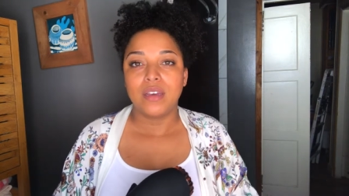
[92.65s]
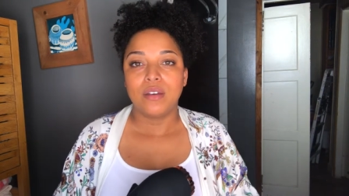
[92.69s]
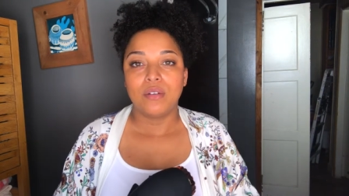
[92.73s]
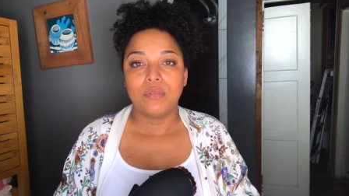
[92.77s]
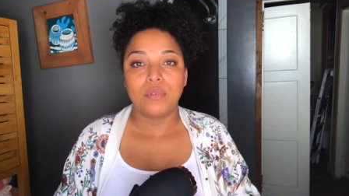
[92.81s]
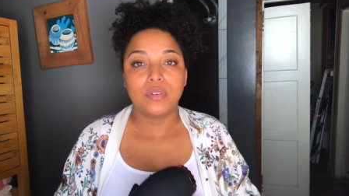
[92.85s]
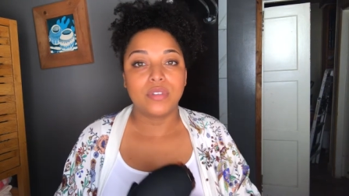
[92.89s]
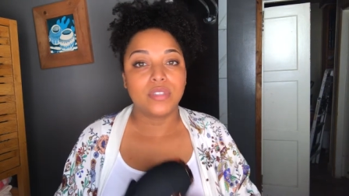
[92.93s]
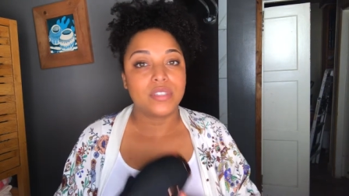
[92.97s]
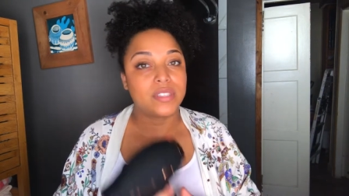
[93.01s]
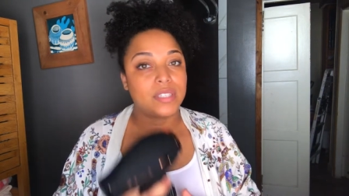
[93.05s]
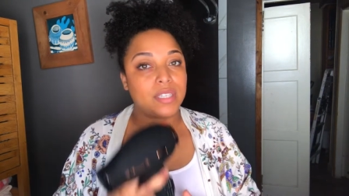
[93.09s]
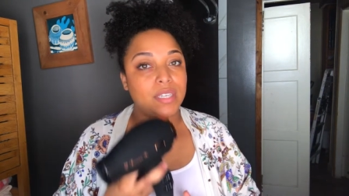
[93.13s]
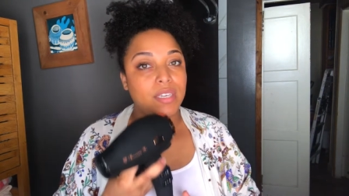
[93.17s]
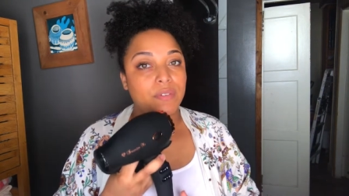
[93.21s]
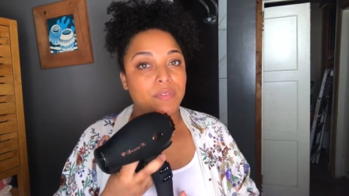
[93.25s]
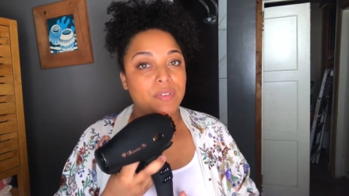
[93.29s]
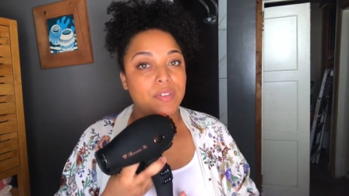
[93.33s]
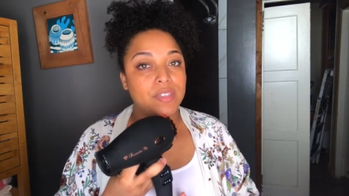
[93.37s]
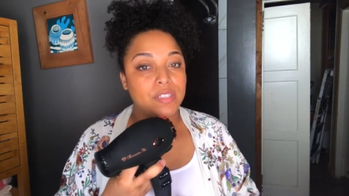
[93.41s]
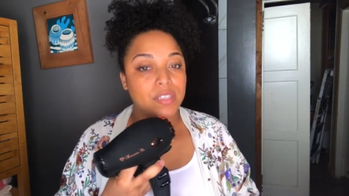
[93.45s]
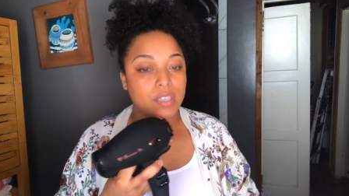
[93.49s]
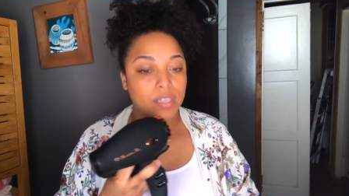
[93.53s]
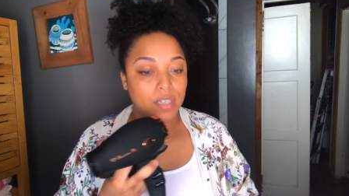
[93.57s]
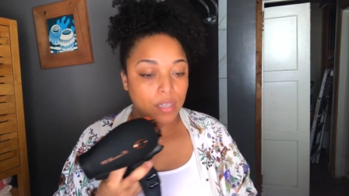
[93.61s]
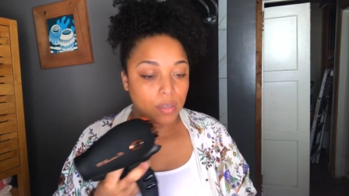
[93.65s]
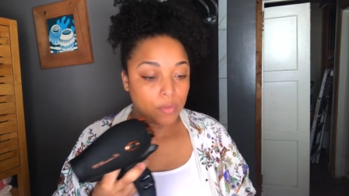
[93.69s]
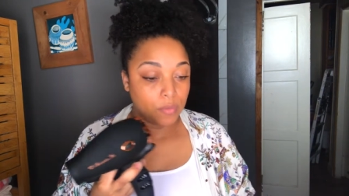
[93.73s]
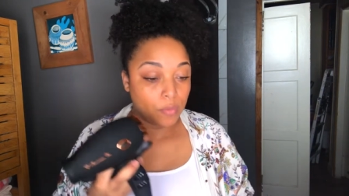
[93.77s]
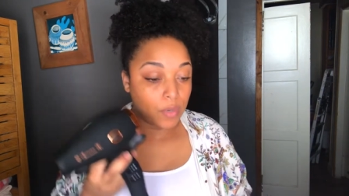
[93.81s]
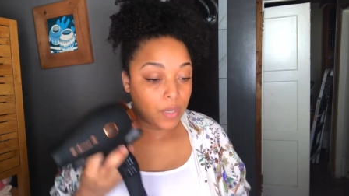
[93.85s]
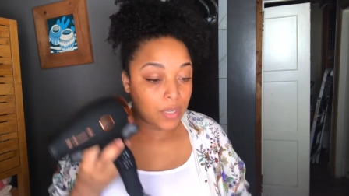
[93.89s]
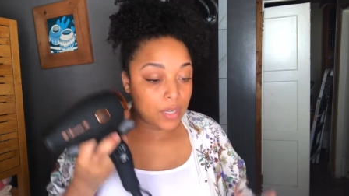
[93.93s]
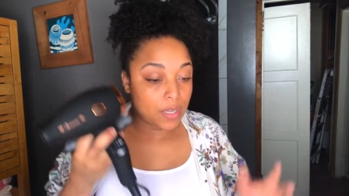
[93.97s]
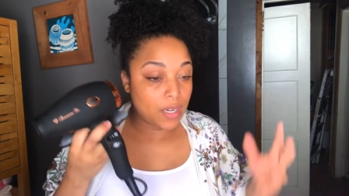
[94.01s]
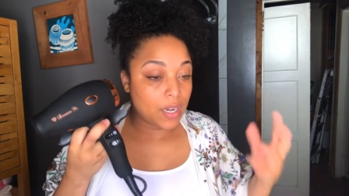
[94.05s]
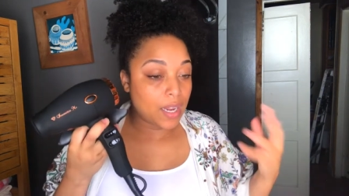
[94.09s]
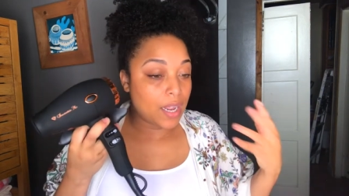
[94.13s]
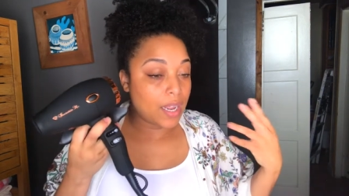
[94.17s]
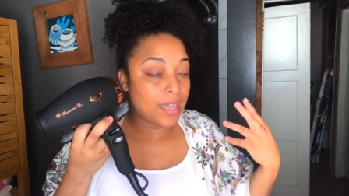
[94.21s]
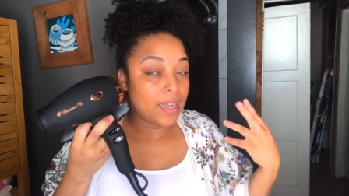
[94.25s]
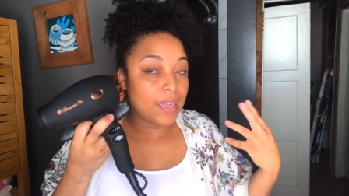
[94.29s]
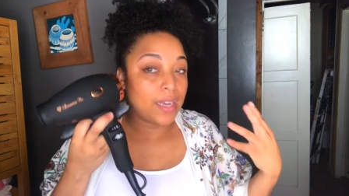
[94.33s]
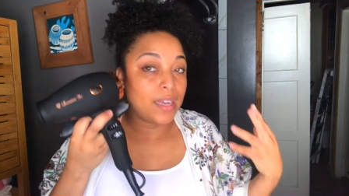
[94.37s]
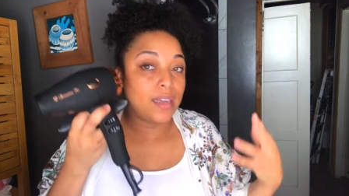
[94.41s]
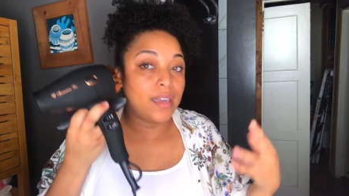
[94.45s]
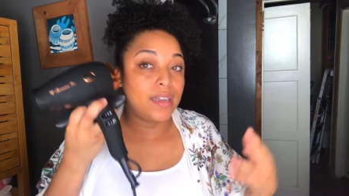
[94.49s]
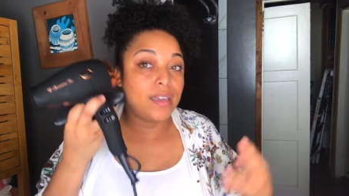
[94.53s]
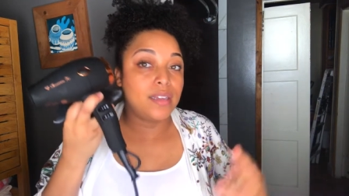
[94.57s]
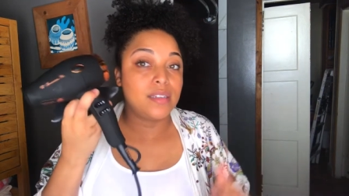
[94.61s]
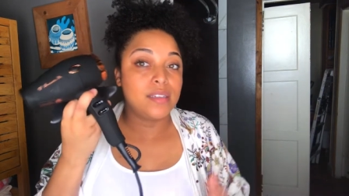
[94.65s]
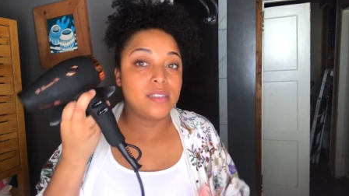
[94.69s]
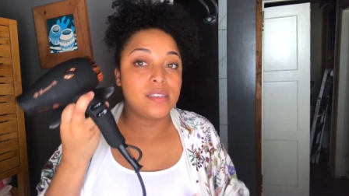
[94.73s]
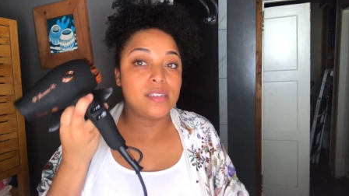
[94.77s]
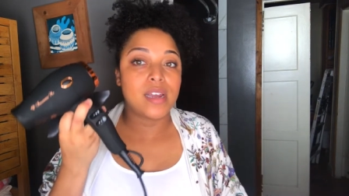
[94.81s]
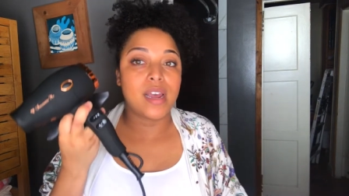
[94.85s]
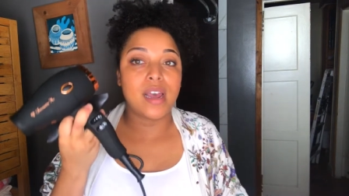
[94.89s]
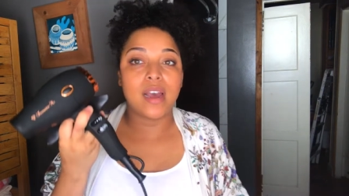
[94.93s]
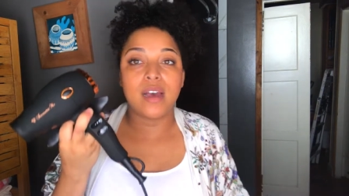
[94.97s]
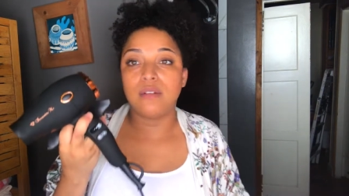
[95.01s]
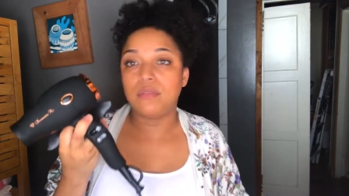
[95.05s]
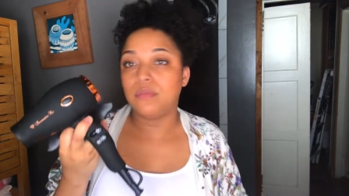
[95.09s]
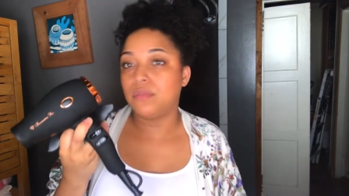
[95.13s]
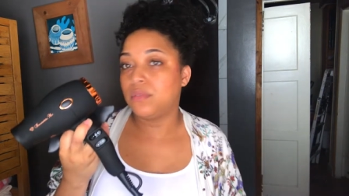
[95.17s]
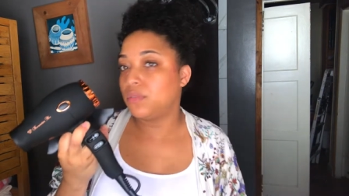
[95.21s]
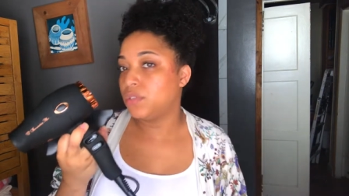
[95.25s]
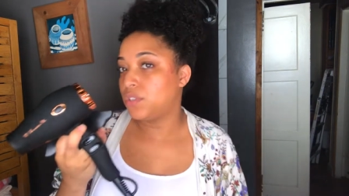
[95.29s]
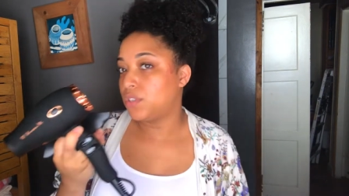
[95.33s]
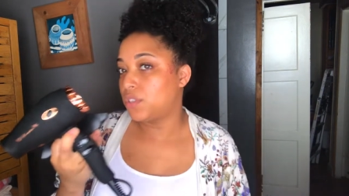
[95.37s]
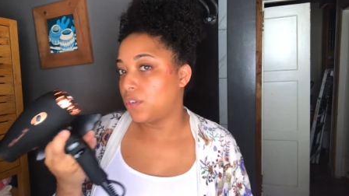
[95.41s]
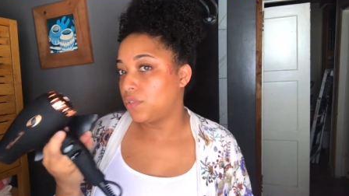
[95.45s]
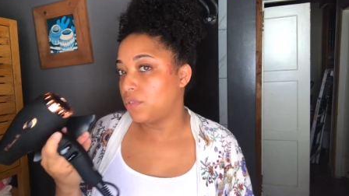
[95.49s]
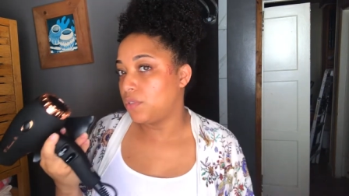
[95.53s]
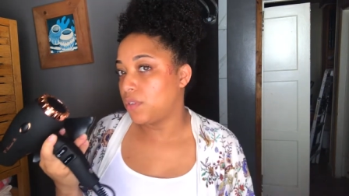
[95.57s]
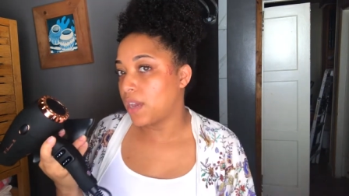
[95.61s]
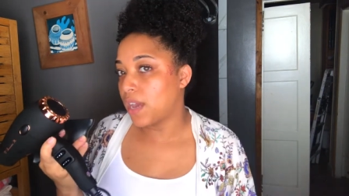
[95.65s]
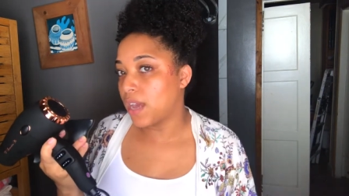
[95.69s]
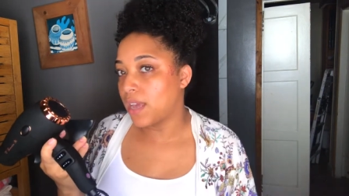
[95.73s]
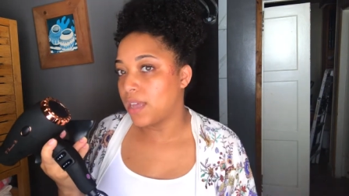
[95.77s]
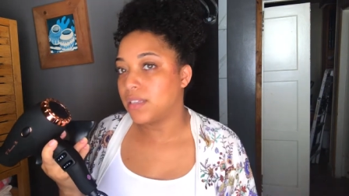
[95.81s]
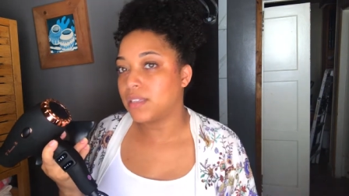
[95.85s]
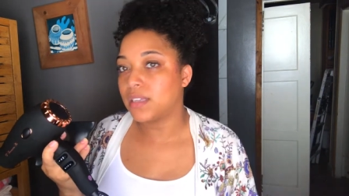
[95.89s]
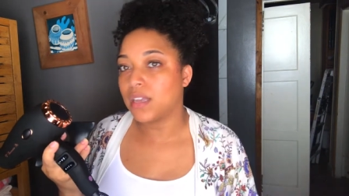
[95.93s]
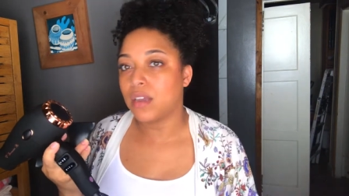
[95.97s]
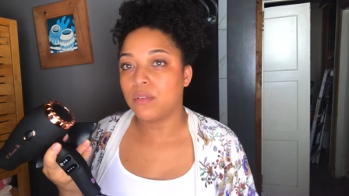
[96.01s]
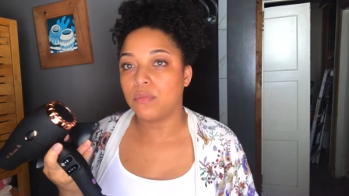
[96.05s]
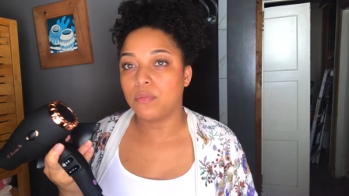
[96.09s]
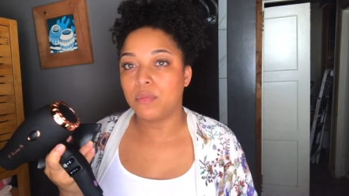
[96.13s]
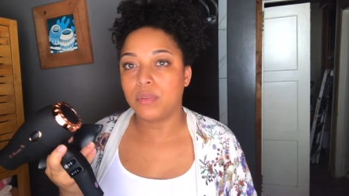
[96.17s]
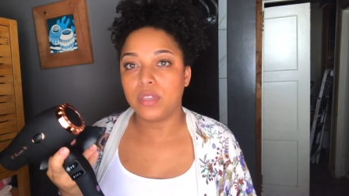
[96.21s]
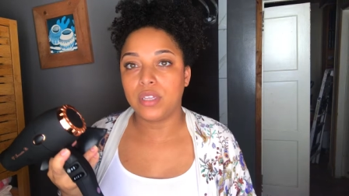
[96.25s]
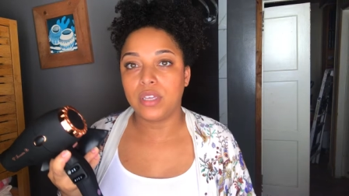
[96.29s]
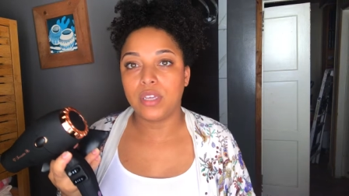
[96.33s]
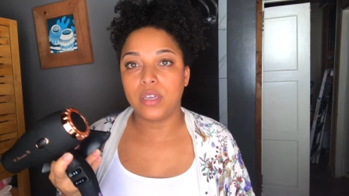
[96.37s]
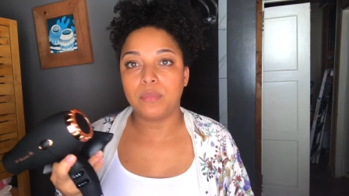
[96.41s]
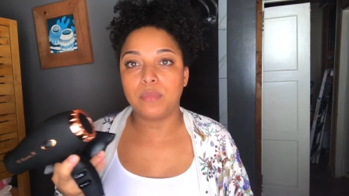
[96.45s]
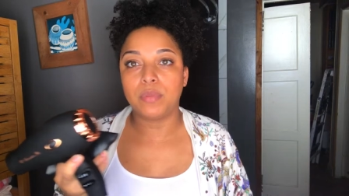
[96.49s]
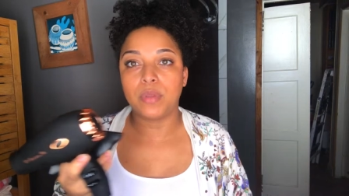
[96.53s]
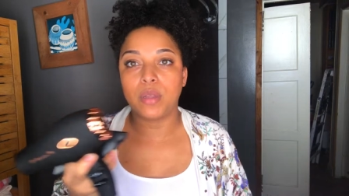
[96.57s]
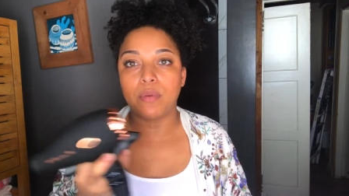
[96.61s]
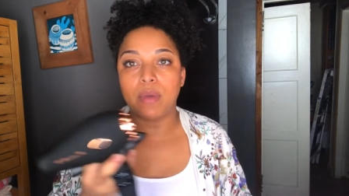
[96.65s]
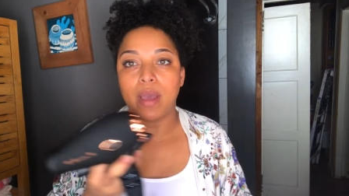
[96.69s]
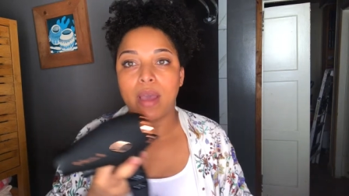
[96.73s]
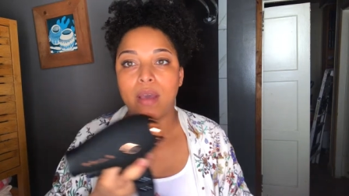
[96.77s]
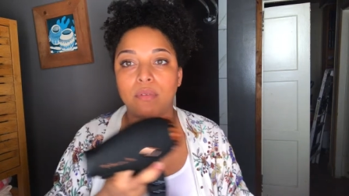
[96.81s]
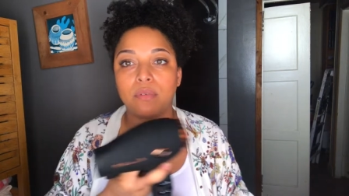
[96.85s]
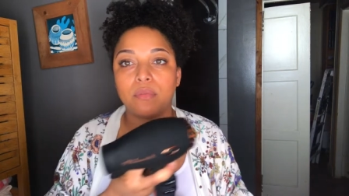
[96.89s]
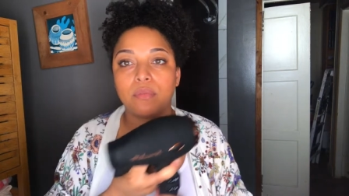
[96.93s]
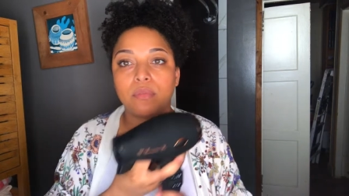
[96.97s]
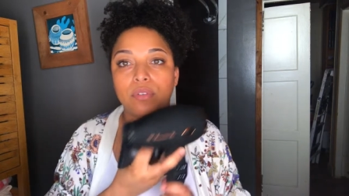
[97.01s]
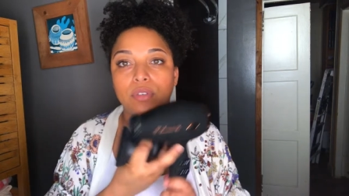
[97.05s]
We'll see if it's a good one and I will show you guys a really good blowout